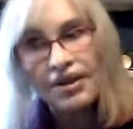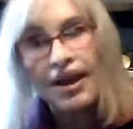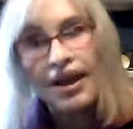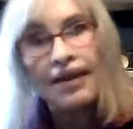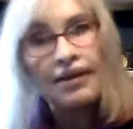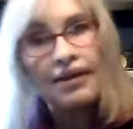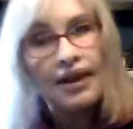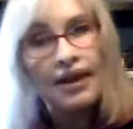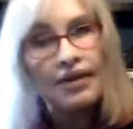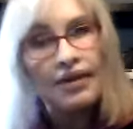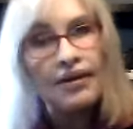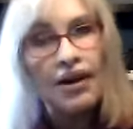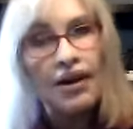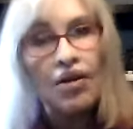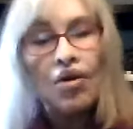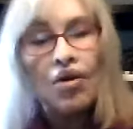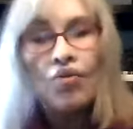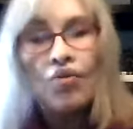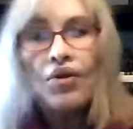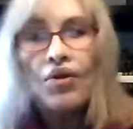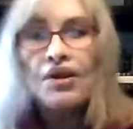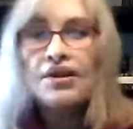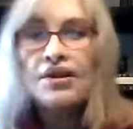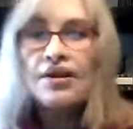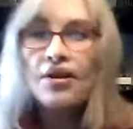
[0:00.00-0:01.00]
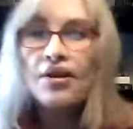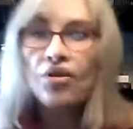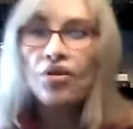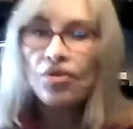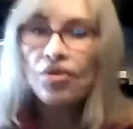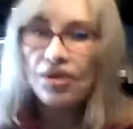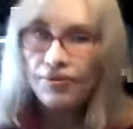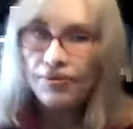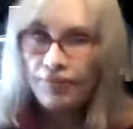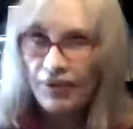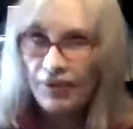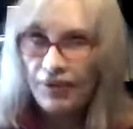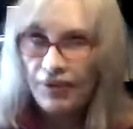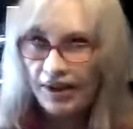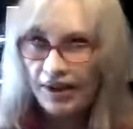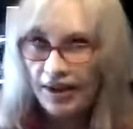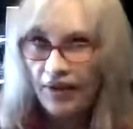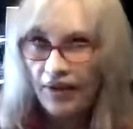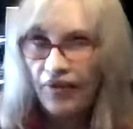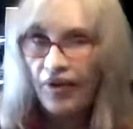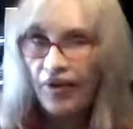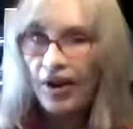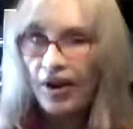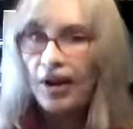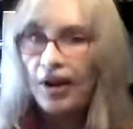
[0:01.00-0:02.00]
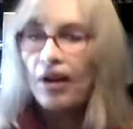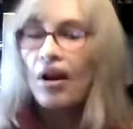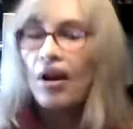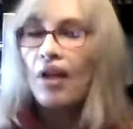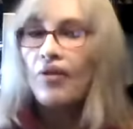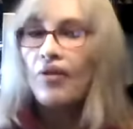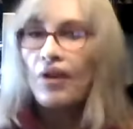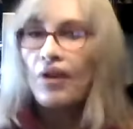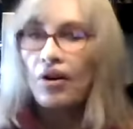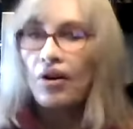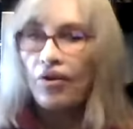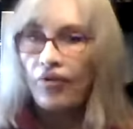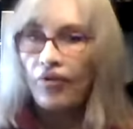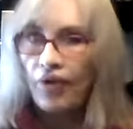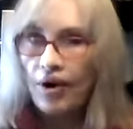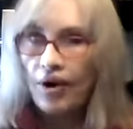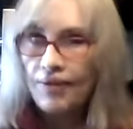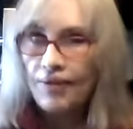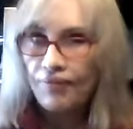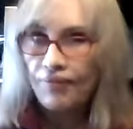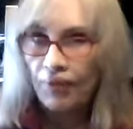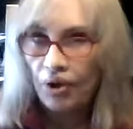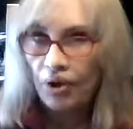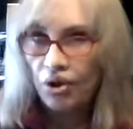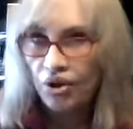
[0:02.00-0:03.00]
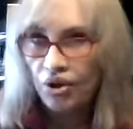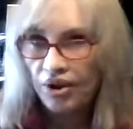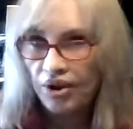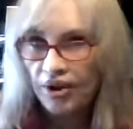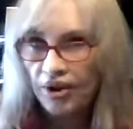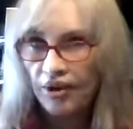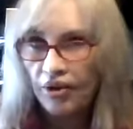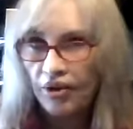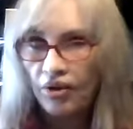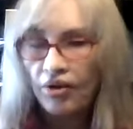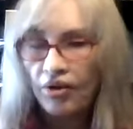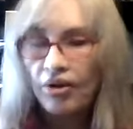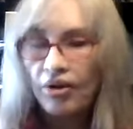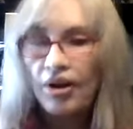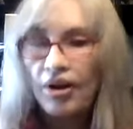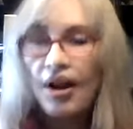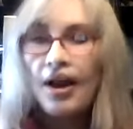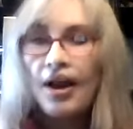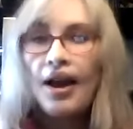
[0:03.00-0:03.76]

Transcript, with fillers: and then there are ones that are specific, that are very personal,